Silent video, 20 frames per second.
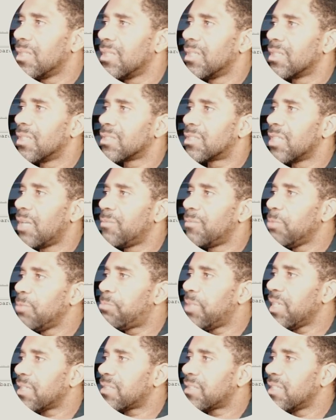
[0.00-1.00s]
So if you
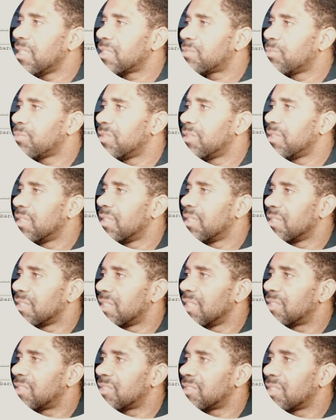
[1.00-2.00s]
pick this one,
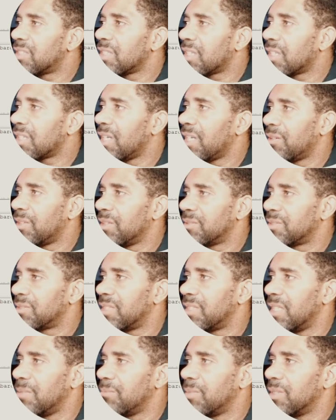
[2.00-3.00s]
this is a declarative
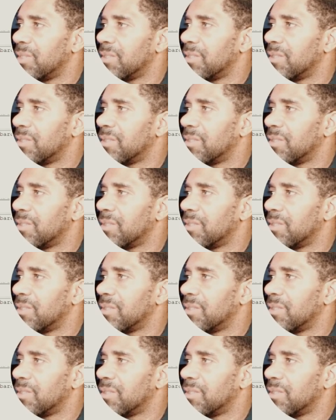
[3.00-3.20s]
statement.